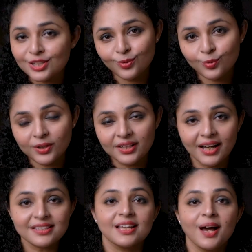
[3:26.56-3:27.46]
tuned with
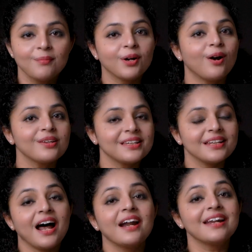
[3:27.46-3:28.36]
us, because
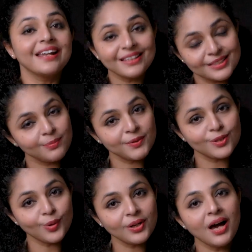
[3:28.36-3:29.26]
in our next
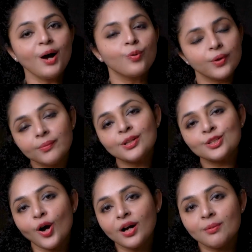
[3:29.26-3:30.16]
episode, we will
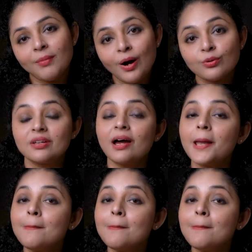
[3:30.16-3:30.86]
talk about the